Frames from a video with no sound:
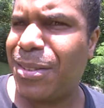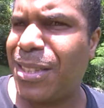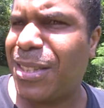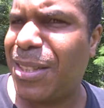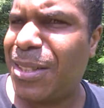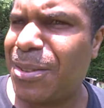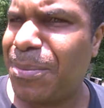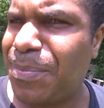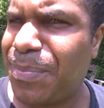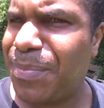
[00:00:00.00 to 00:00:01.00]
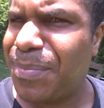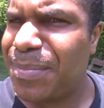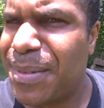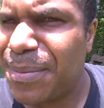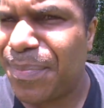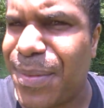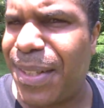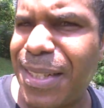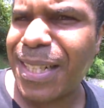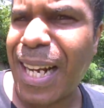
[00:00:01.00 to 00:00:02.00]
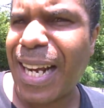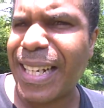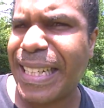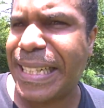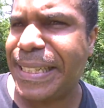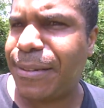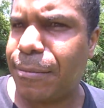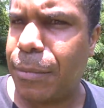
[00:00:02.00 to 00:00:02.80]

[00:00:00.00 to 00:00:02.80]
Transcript: you know, in this hot heat.